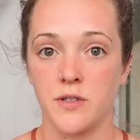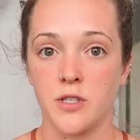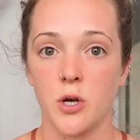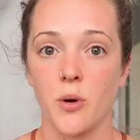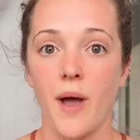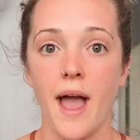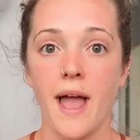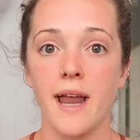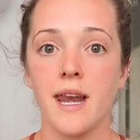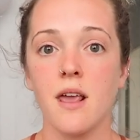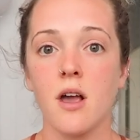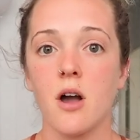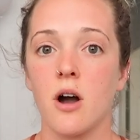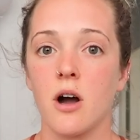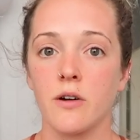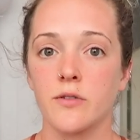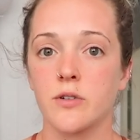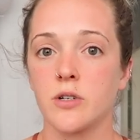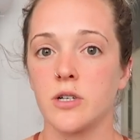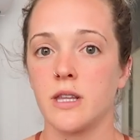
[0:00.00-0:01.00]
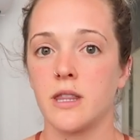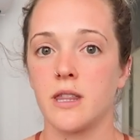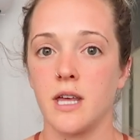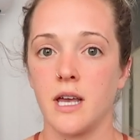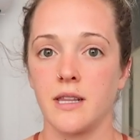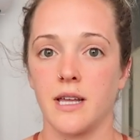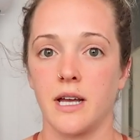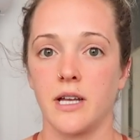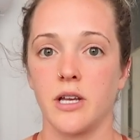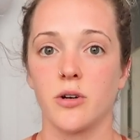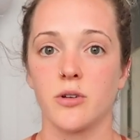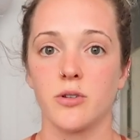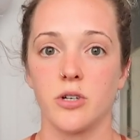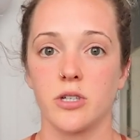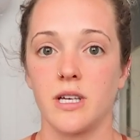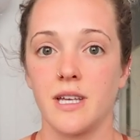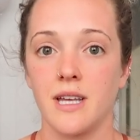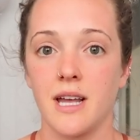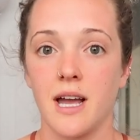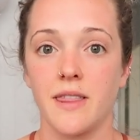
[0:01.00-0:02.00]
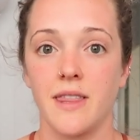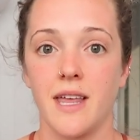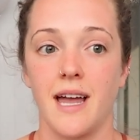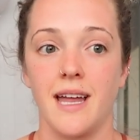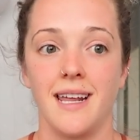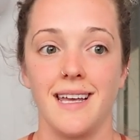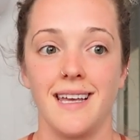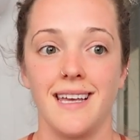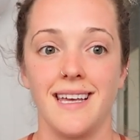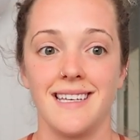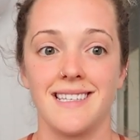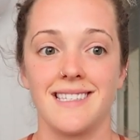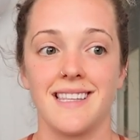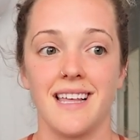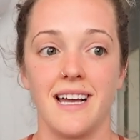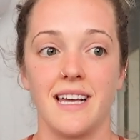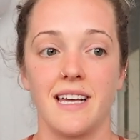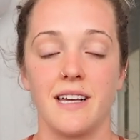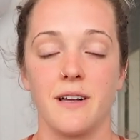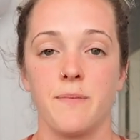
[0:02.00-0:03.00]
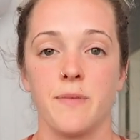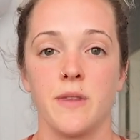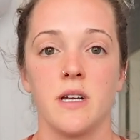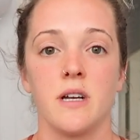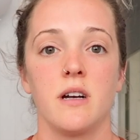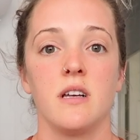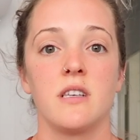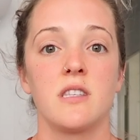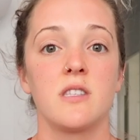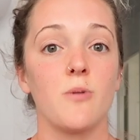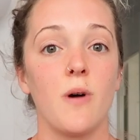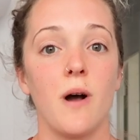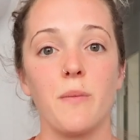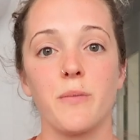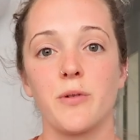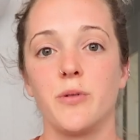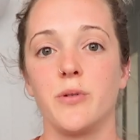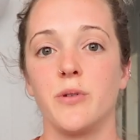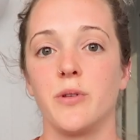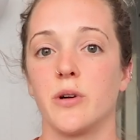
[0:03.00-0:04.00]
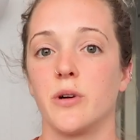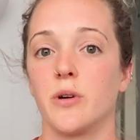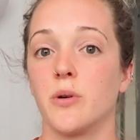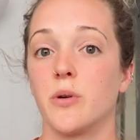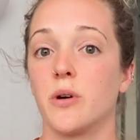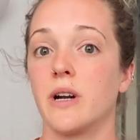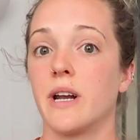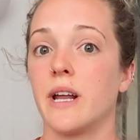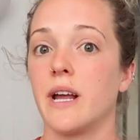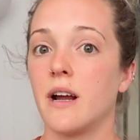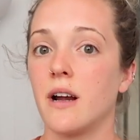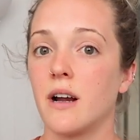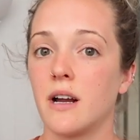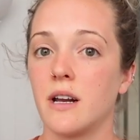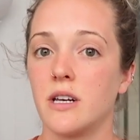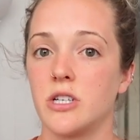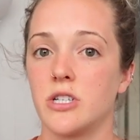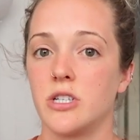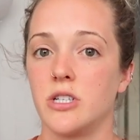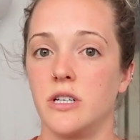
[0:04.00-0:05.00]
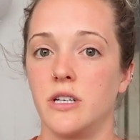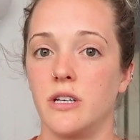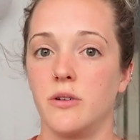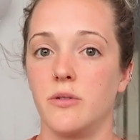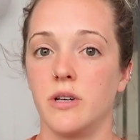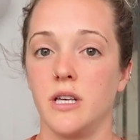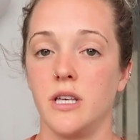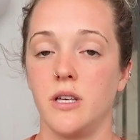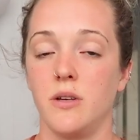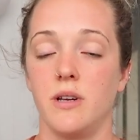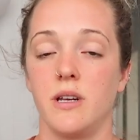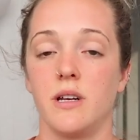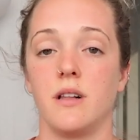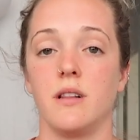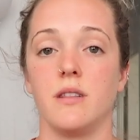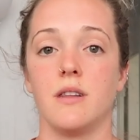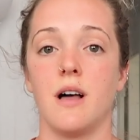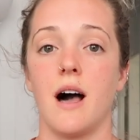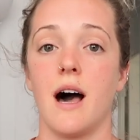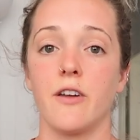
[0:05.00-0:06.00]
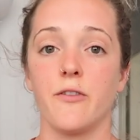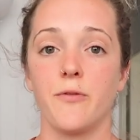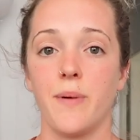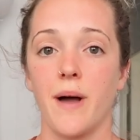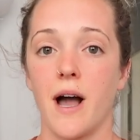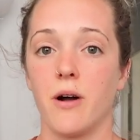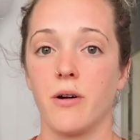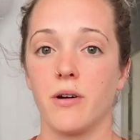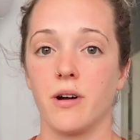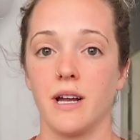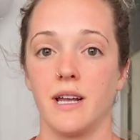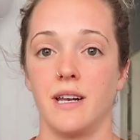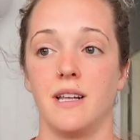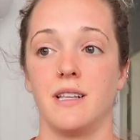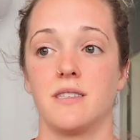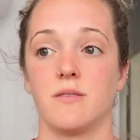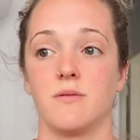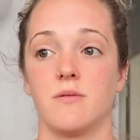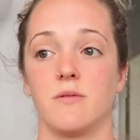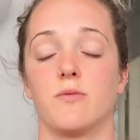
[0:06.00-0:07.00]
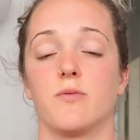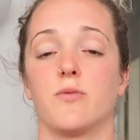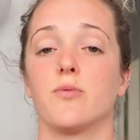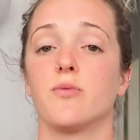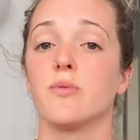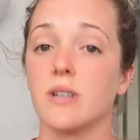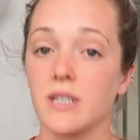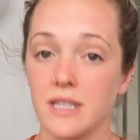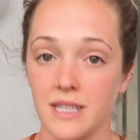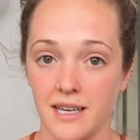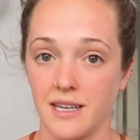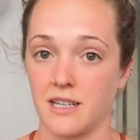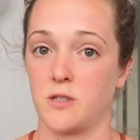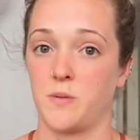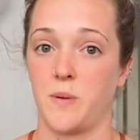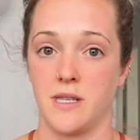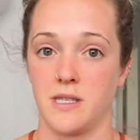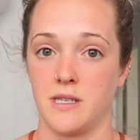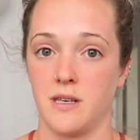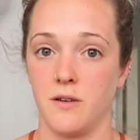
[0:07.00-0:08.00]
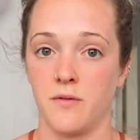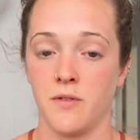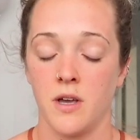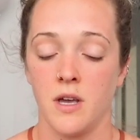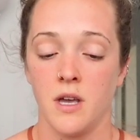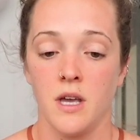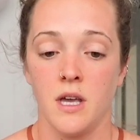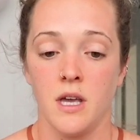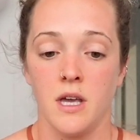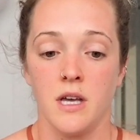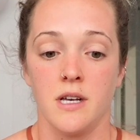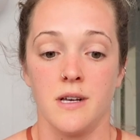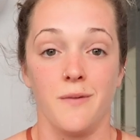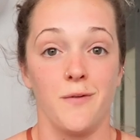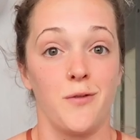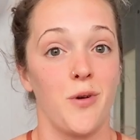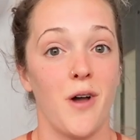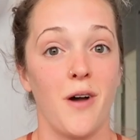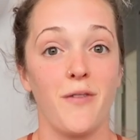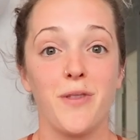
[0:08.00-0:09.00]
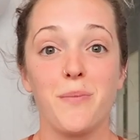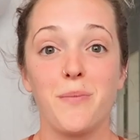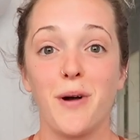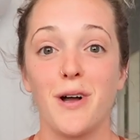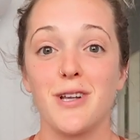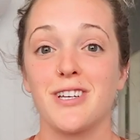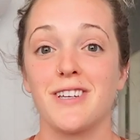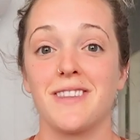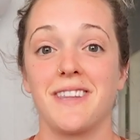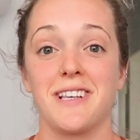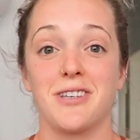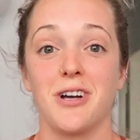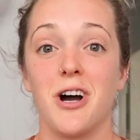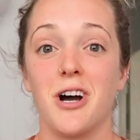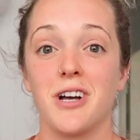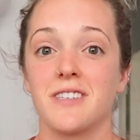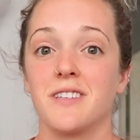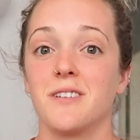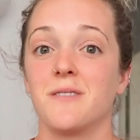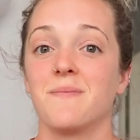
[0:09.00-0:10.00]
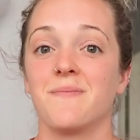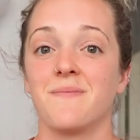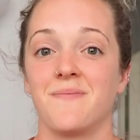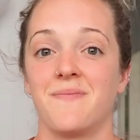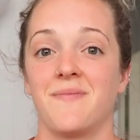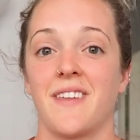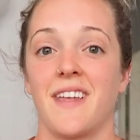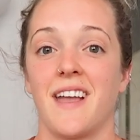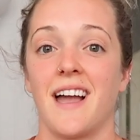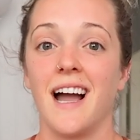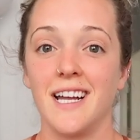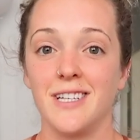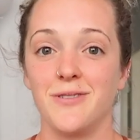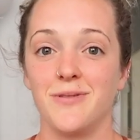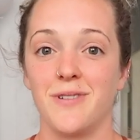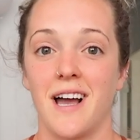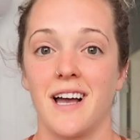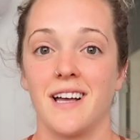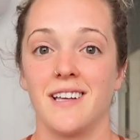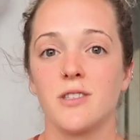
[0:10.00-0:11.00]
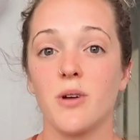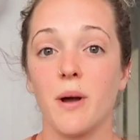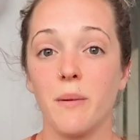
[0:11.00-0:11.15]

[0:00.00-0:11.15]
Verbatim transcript: So any off-grid thing that you're looking at that is like a swamp cooler or an air conditioning unit, you need a lot of power and it's really expensive. If you have the budget, that's awesome. I do not.